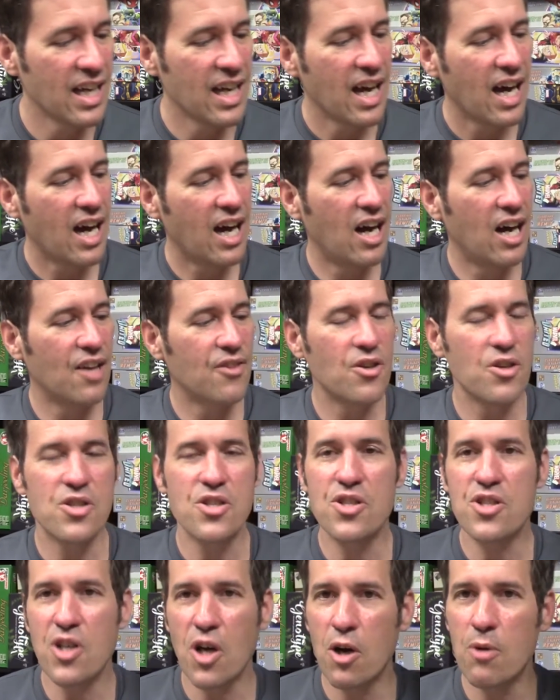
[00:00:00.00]
Uh, there's
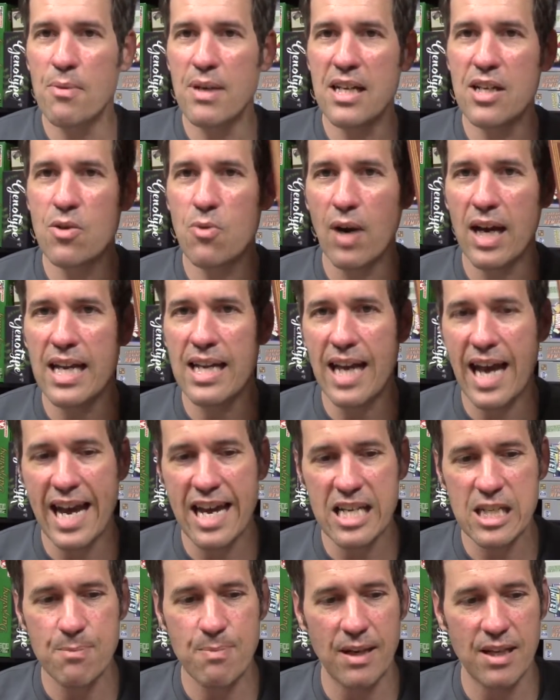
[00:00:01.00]
so many great
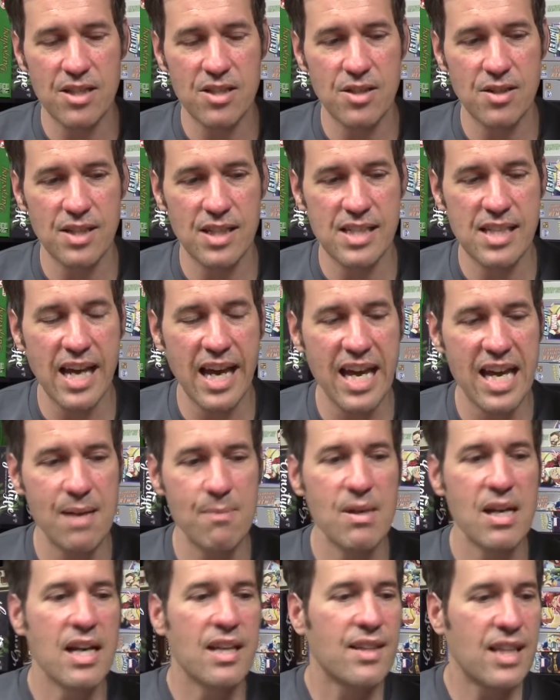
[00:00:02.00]
aspects to this game
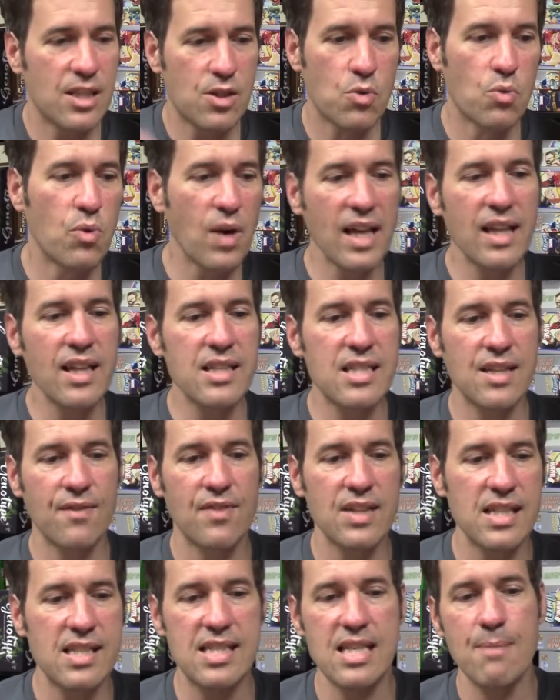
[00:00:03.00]
that's
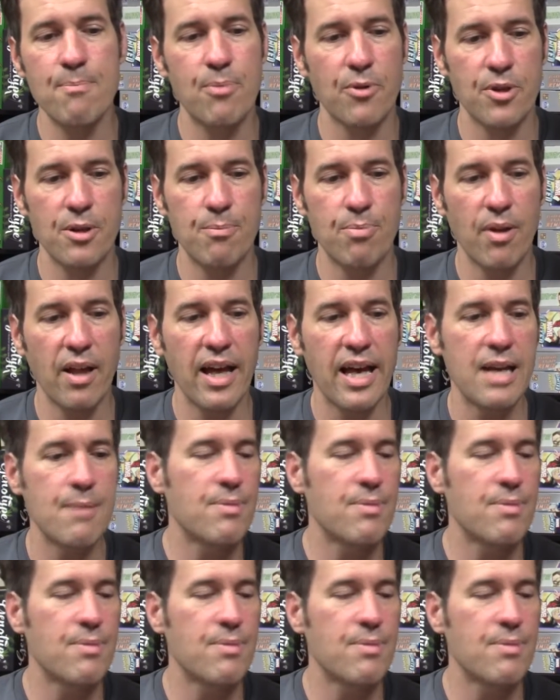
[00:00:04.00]
relatively simple to play,